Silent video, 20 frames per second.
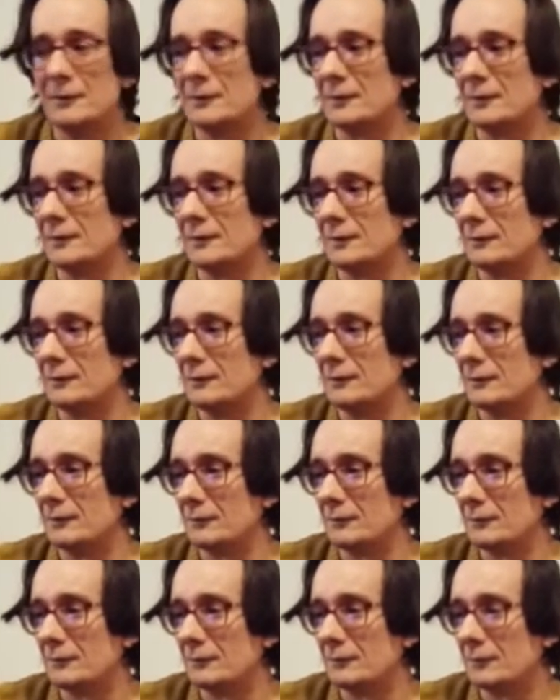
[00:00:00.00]
and
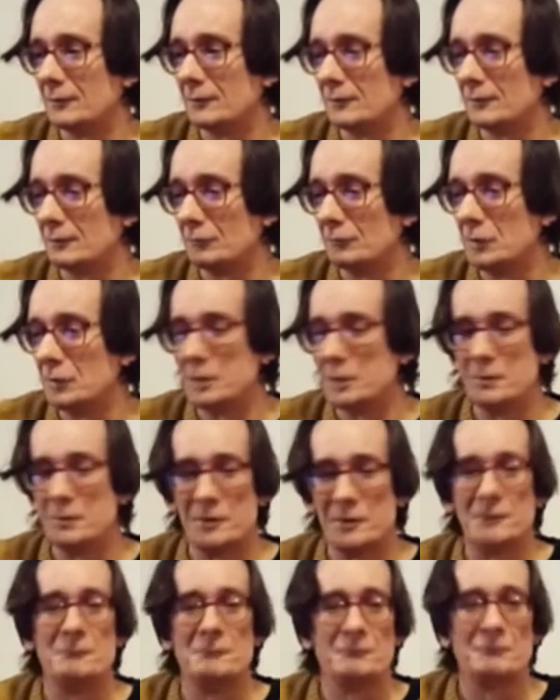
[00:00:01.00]
I really
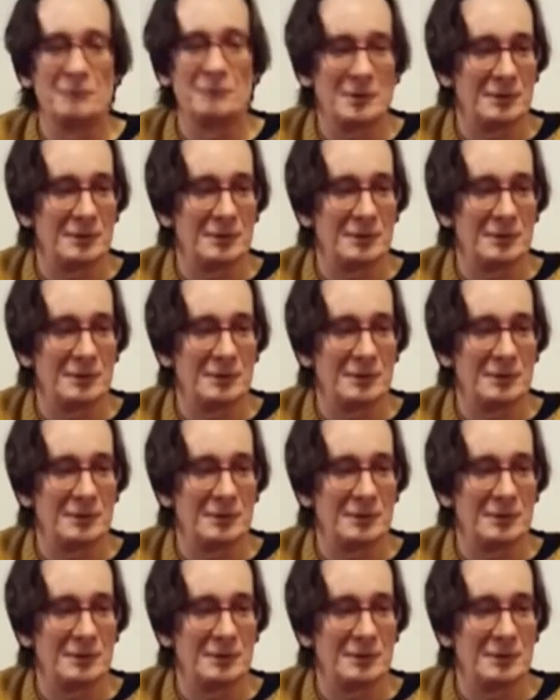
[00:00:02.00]
miss him.